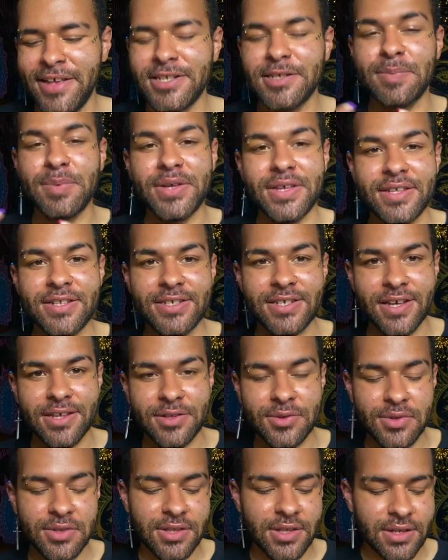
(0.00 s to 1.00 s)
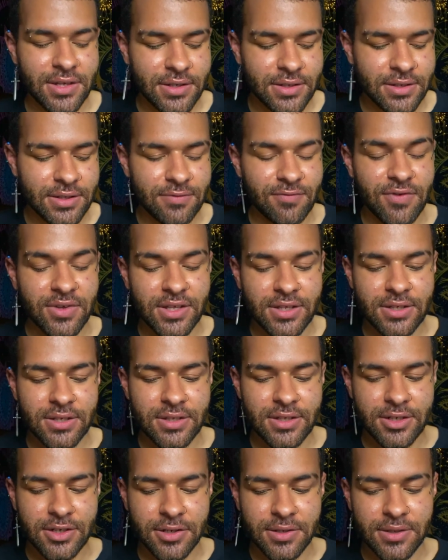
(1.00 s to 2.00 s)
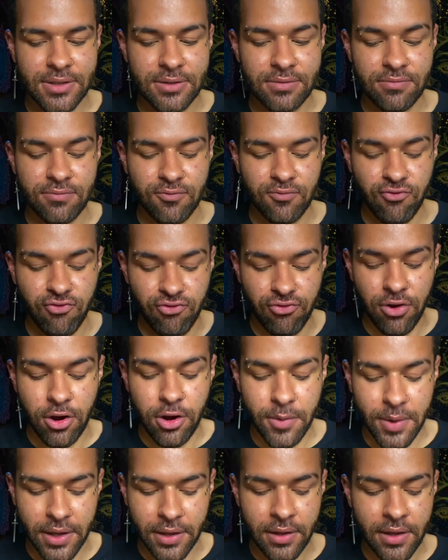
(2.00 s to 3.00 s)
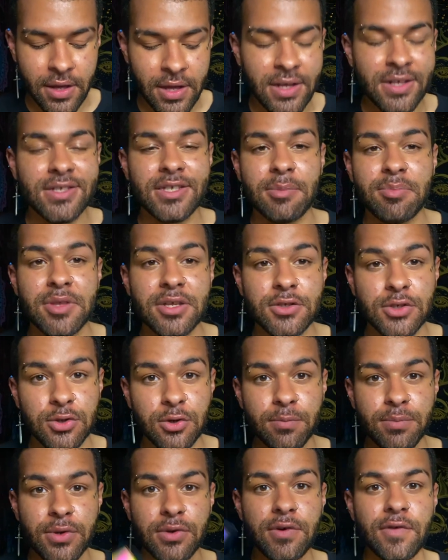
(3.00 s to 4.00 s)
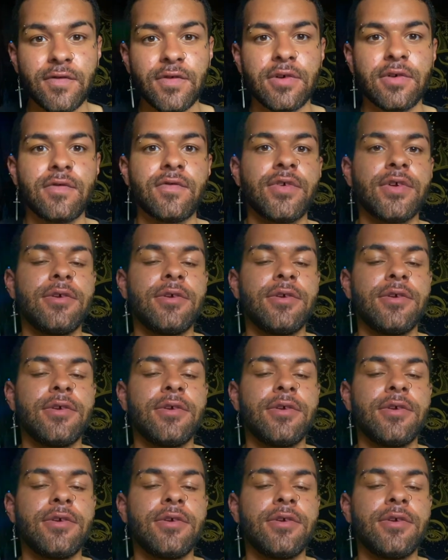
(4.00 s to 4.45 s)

to put into other things really starts growing something so beautiful for